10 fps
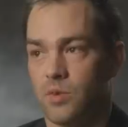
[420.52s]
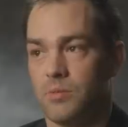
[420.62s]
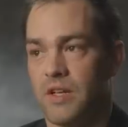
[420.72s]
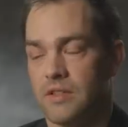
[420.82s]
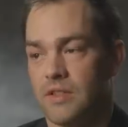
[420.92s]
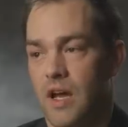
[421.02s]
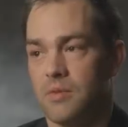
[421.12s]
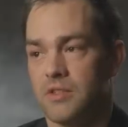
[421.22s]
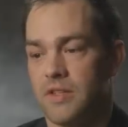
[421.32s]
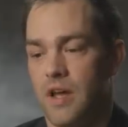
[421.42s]
we'd been
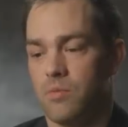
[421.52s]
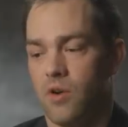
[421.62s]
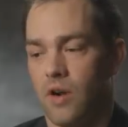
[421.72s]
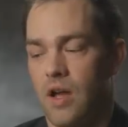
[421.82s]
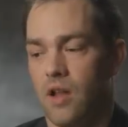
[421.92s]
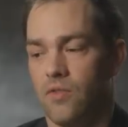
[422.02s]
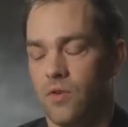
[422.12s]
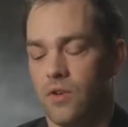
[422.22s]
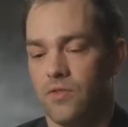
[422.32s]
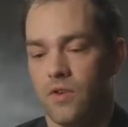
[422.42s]
established in that part of
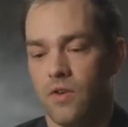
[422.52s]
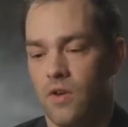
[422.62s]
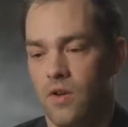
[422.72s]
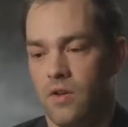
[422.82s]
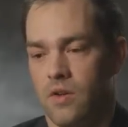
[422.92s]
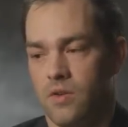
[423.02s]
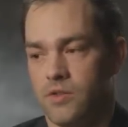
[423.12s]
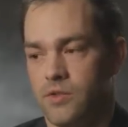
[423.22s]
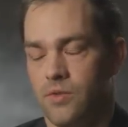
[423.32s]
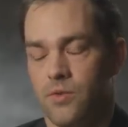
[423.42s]
California for,
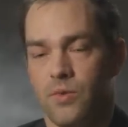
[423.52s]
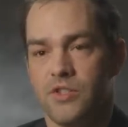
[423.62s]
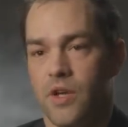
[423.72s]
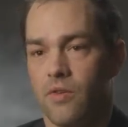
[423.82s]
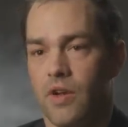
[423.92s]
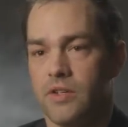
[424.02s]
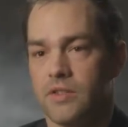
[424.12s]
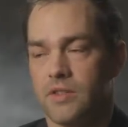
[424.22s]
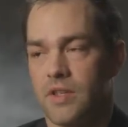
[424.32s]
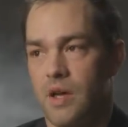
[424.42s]
shoot, 3
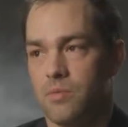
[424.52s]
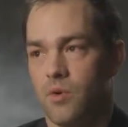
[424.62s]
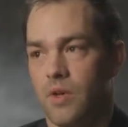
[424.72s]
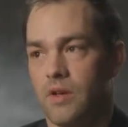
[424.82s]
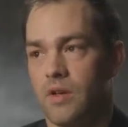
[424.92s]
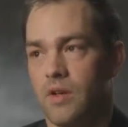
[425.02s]
generations at that point.